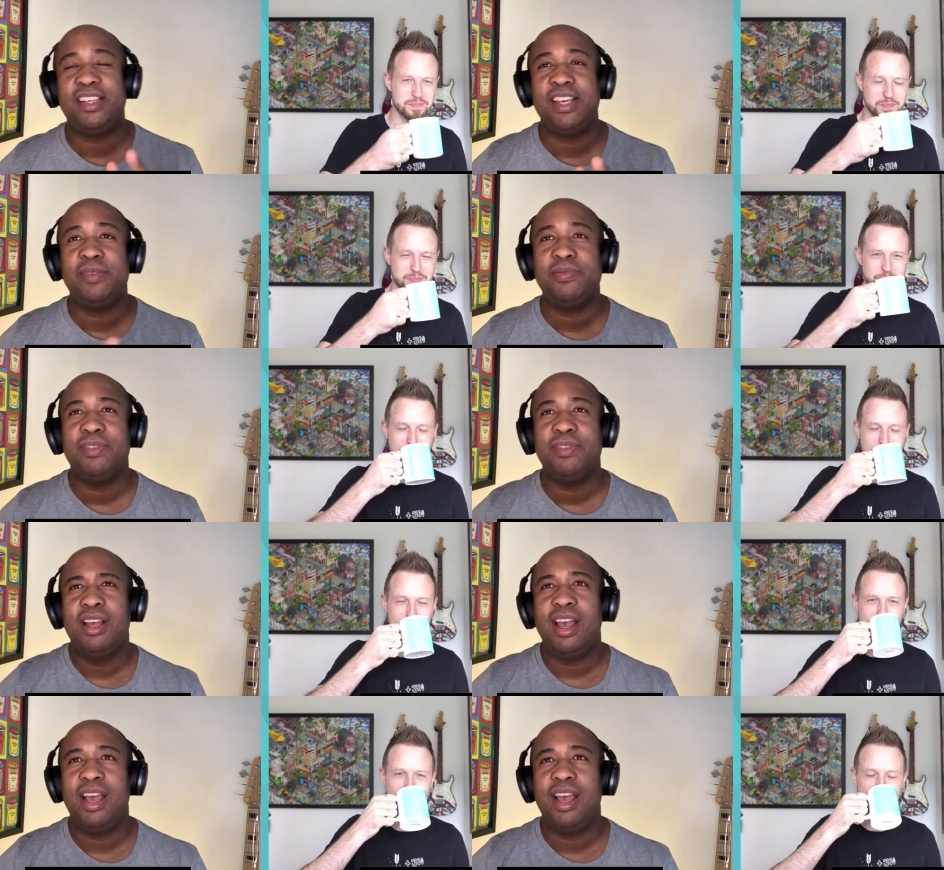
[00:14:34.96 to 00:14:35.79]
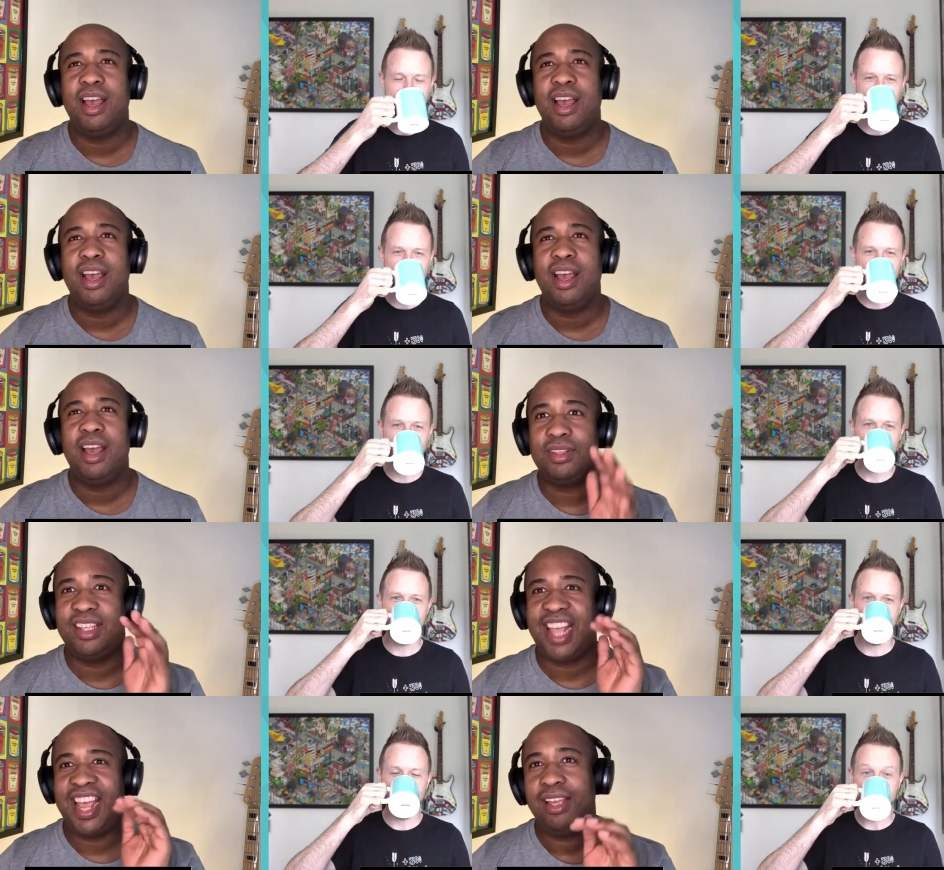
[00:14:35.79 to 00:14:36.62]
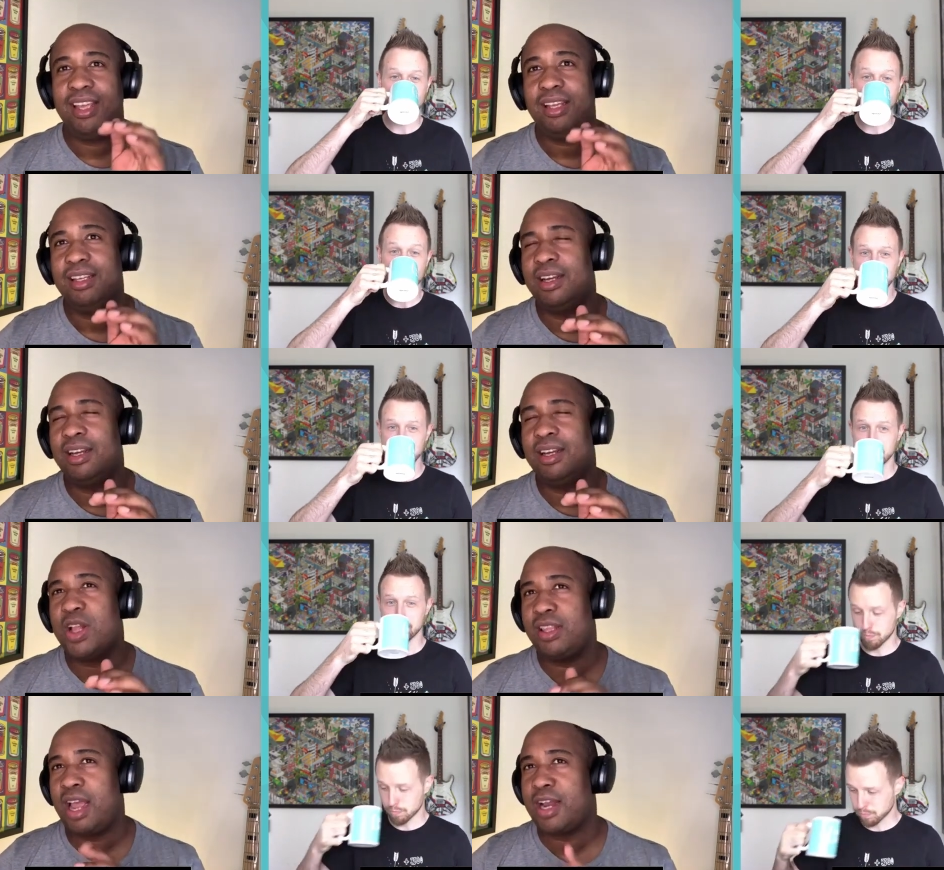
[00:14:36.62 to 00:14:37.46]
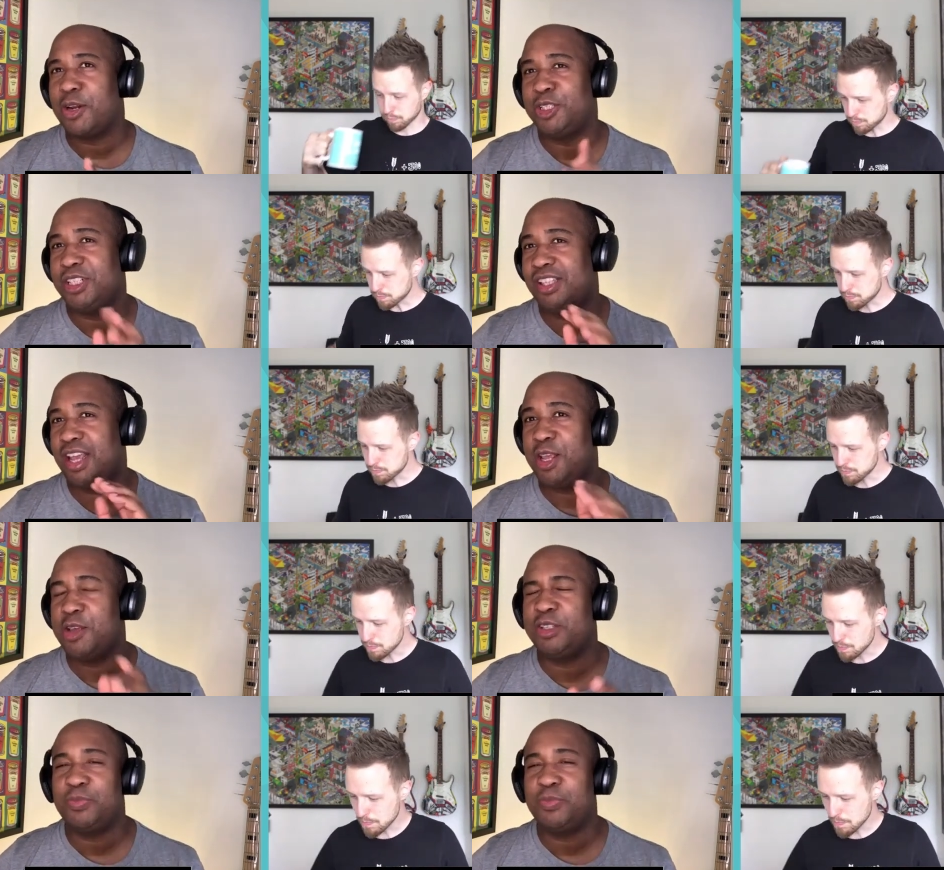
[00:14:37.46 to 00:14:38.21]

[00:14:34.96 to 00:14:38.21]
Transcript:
Speaker 1: team, um, they uh, what technology they use?